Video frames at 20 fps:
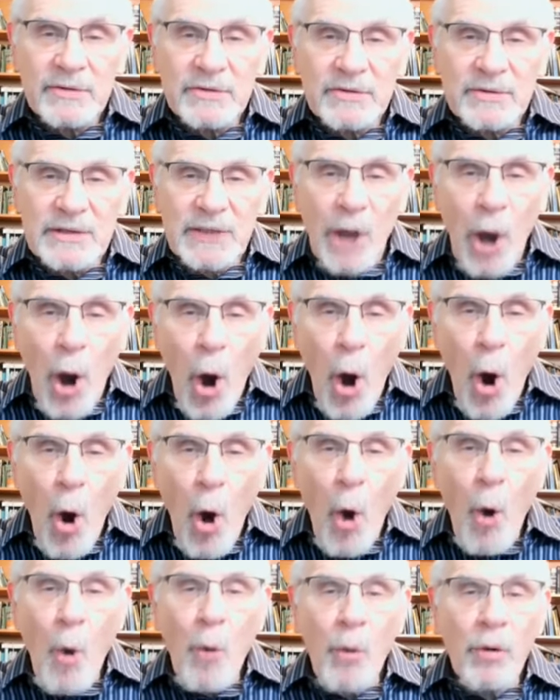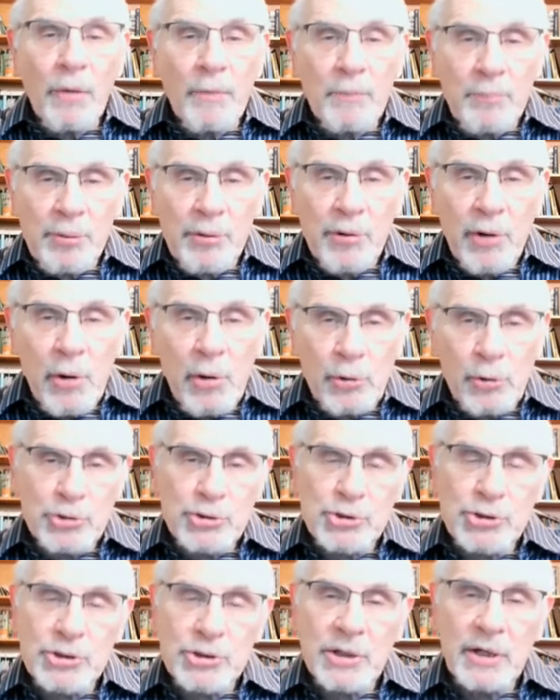The whole
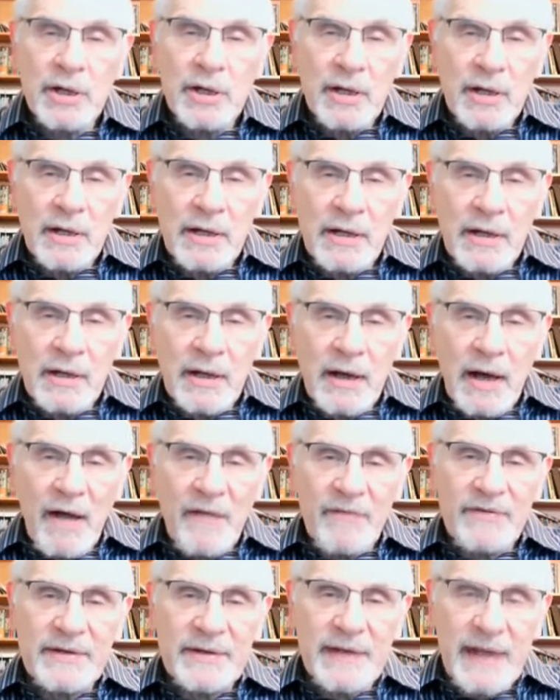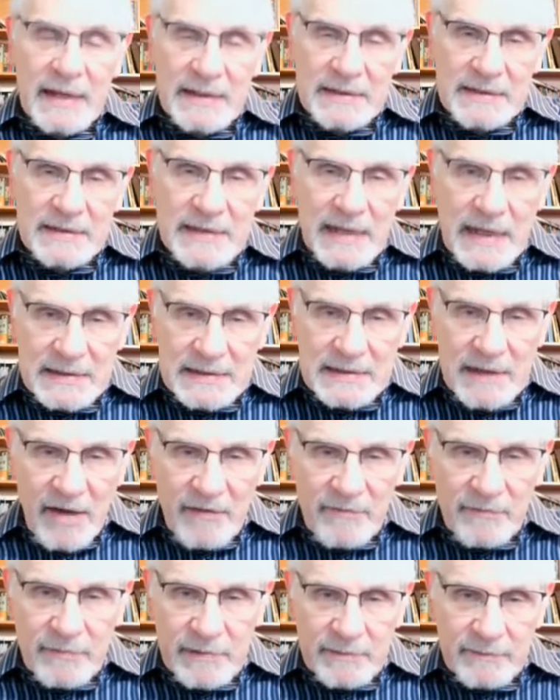approach of the United States
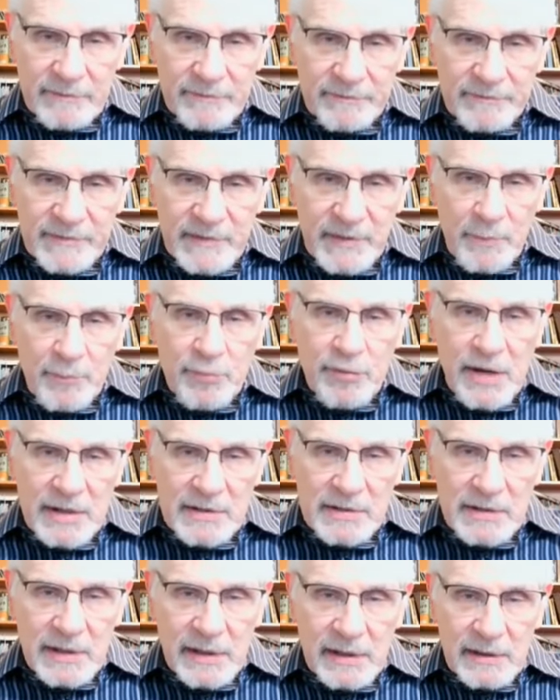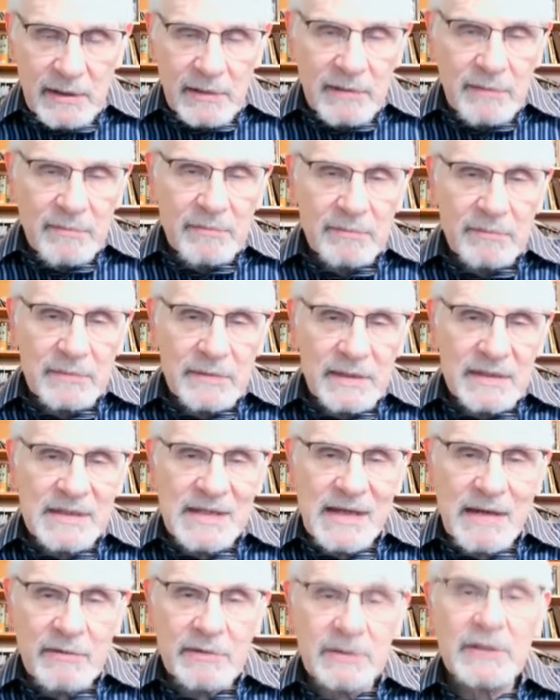government, the president, the
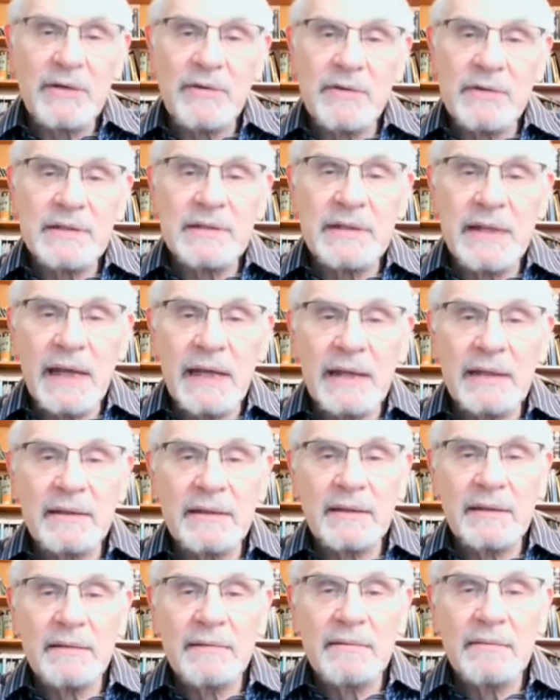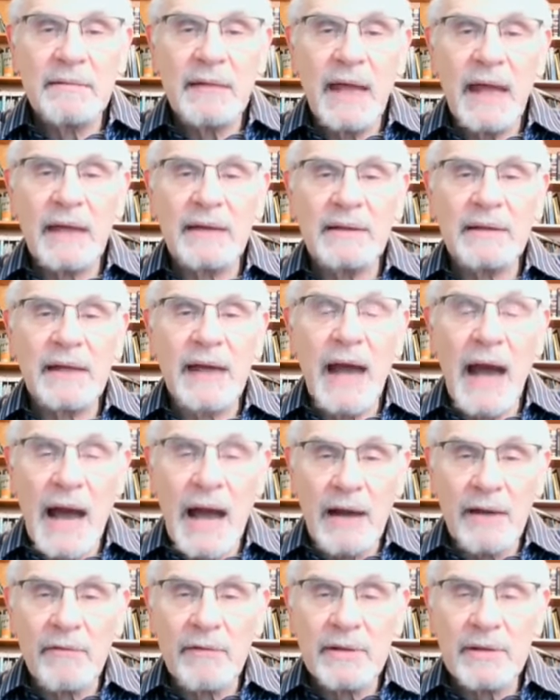secretary of state, and the
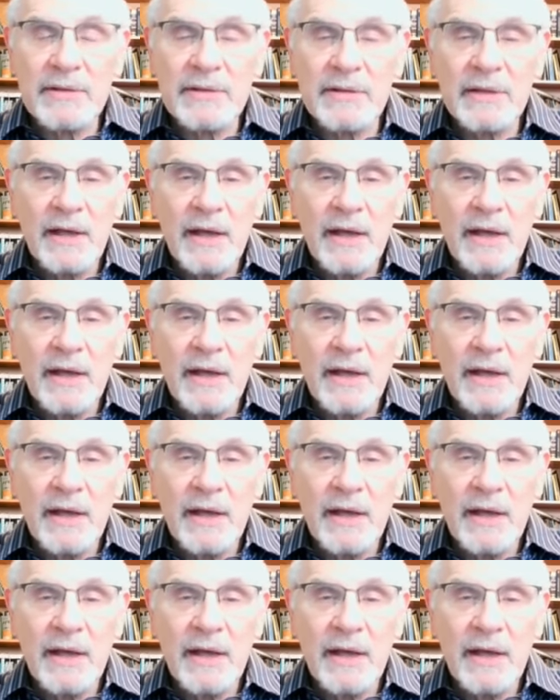Congress,